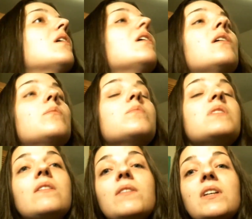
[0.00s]

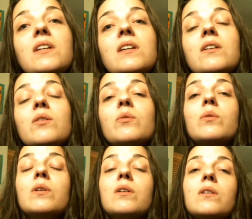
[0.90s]
TV,
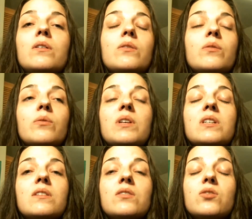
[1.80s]
or
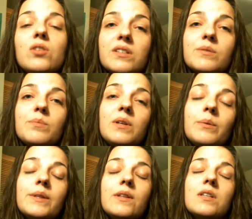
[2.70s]
things that she likes to play
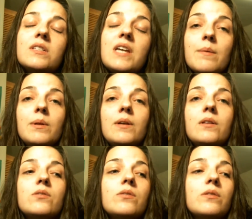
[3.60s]
with, like
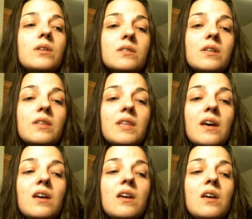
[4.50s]
tablets or things like
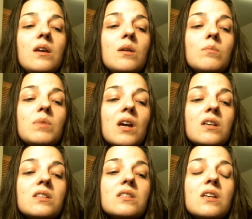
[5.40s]
that,
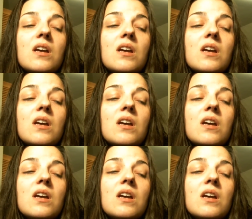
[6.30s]
because